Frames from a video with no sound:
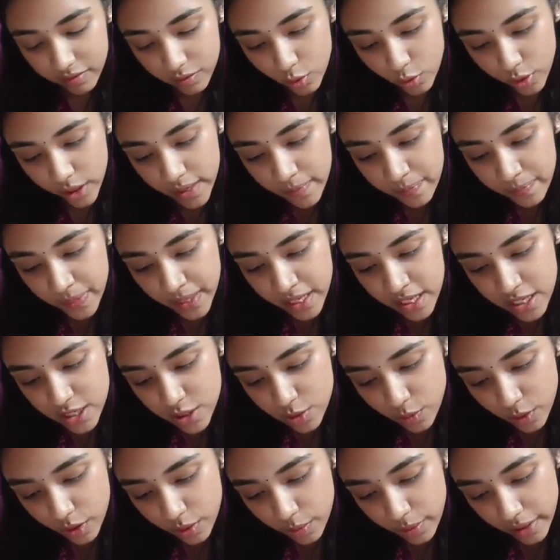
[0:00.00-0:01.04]
Okay, so
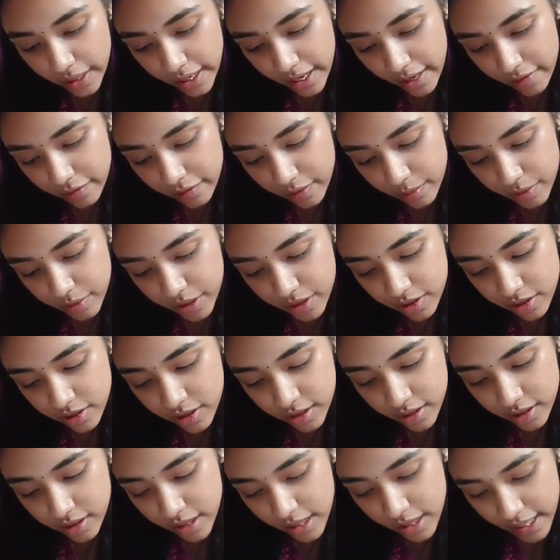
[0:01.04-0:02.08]
what do I have from
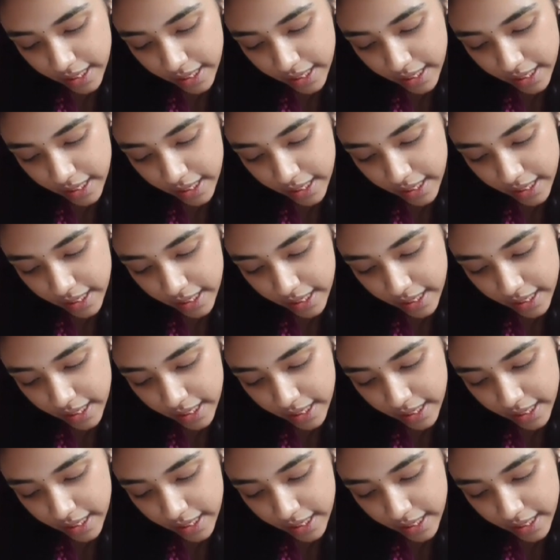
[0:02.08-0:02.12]
here?